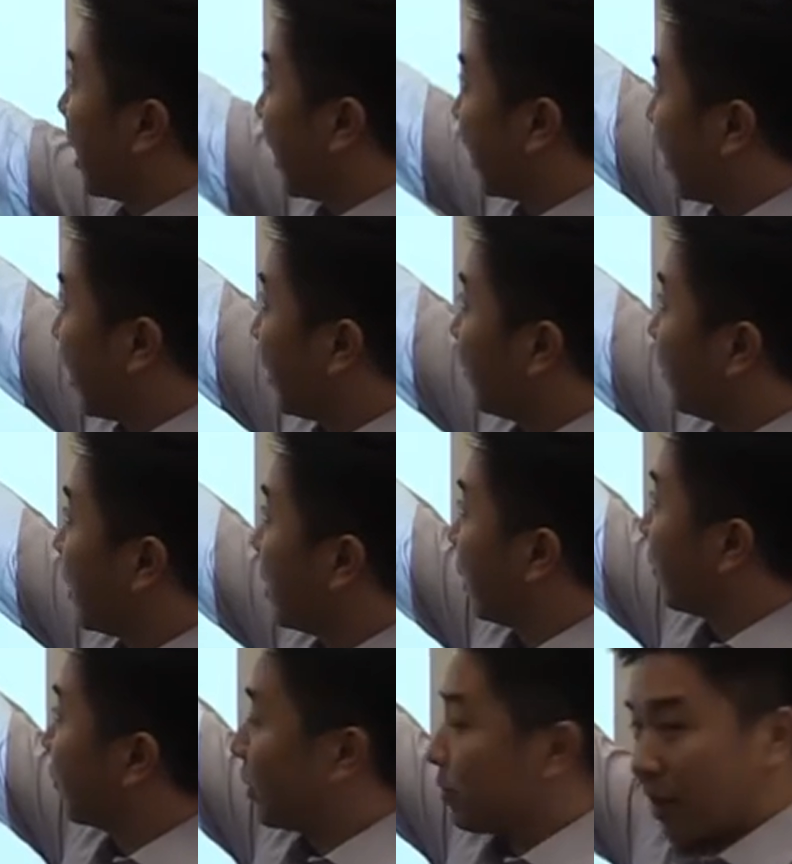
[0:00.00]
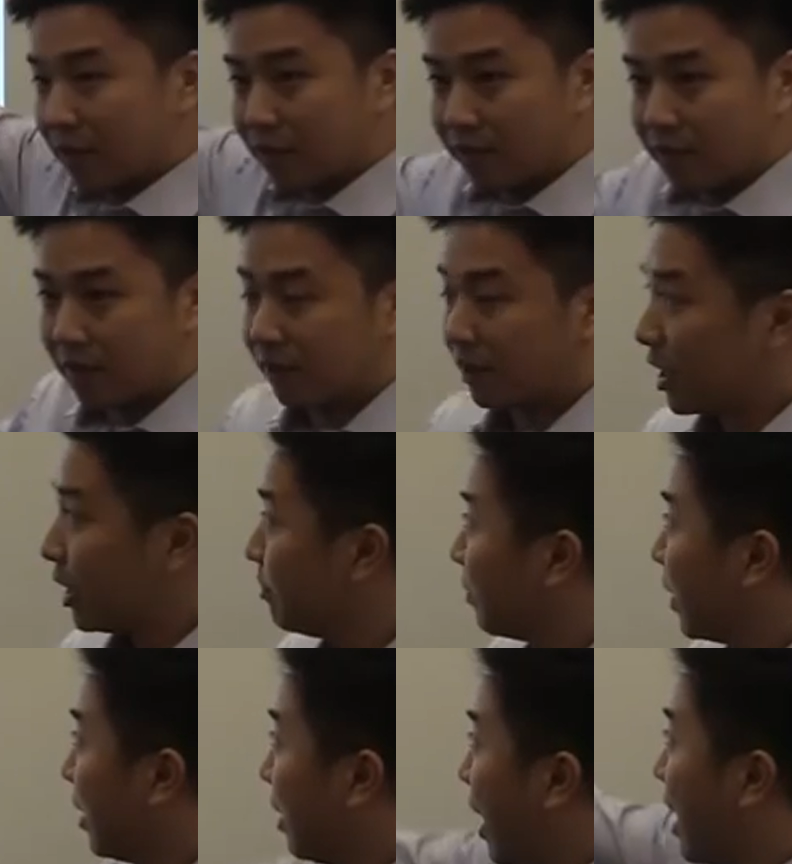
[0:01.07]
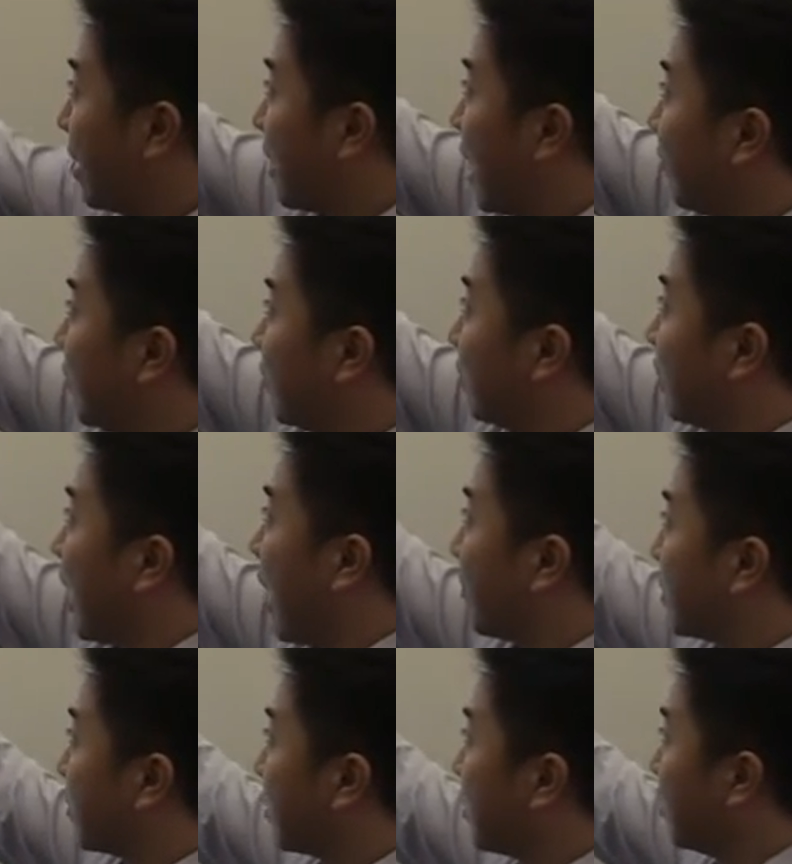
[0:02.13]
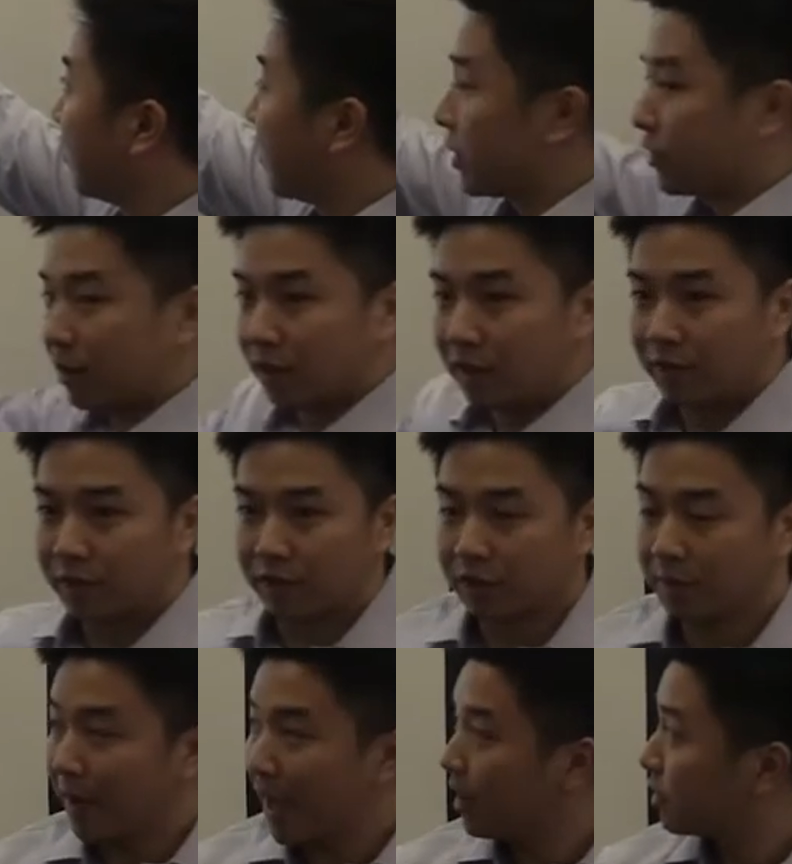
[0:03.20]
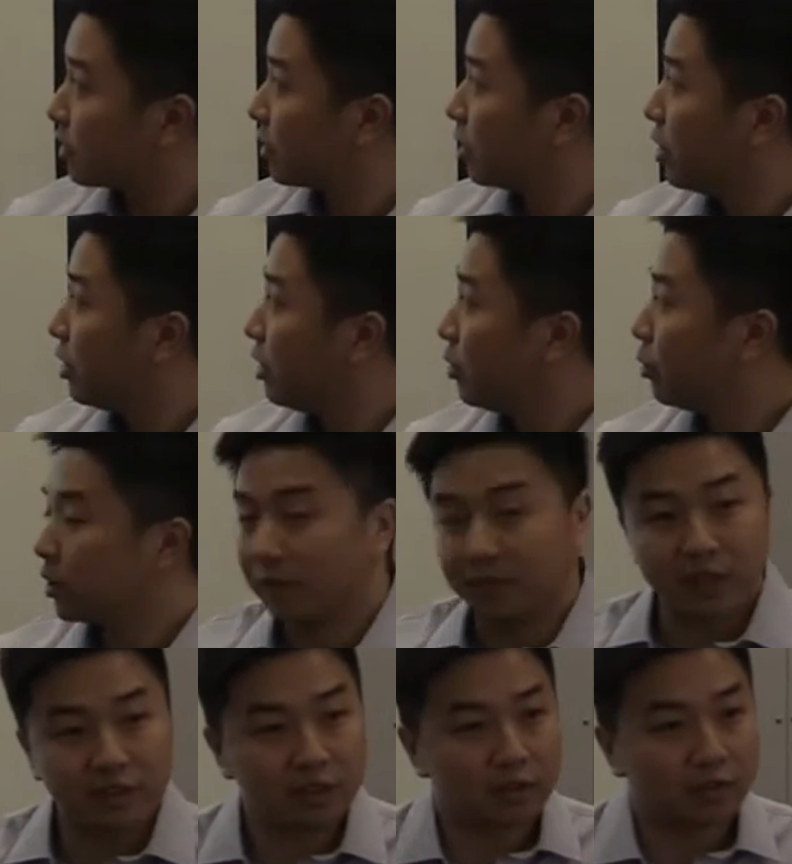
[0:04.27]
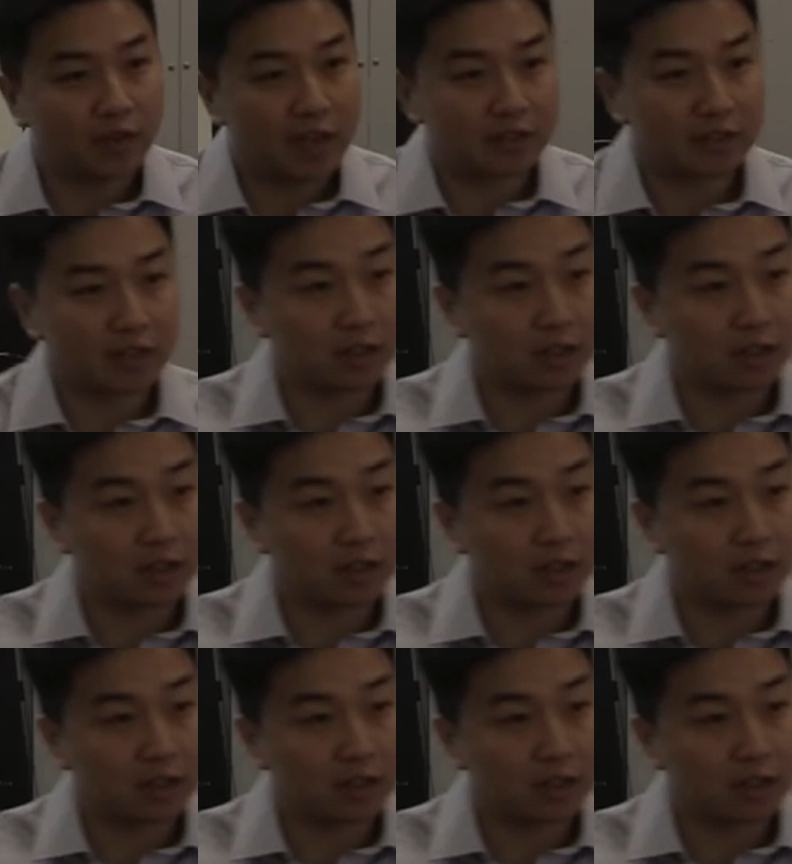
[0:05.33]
and I get funding from this VC, and that VC happens to invest in a different space, when the VC invests